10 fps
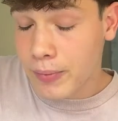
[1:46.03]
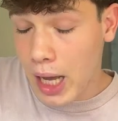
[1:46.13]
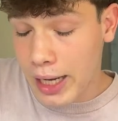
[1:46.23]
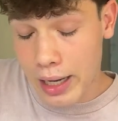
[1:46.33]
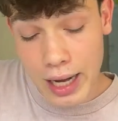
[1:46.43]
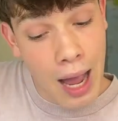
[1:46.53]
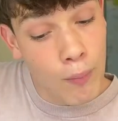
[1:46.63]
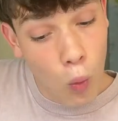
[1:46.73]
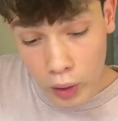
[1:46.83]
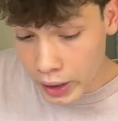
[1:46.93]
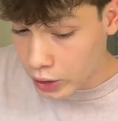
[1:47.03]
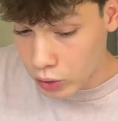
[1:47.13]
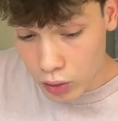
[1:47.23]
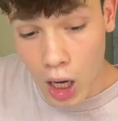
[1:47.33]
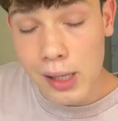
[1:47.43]
And I'm warning
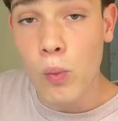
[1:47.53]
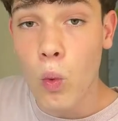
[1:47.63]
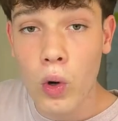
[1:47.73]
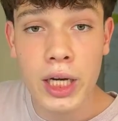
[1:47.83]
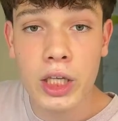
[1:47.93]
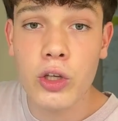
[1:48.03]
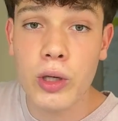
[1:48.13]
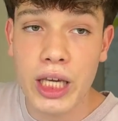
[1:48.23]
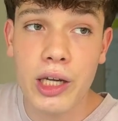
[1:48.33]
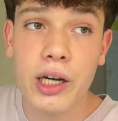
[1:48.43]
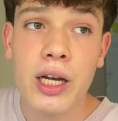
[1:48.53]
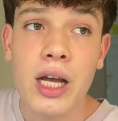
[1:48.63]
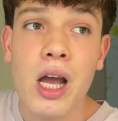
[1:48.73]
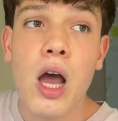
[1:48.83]
you. I am warning you here.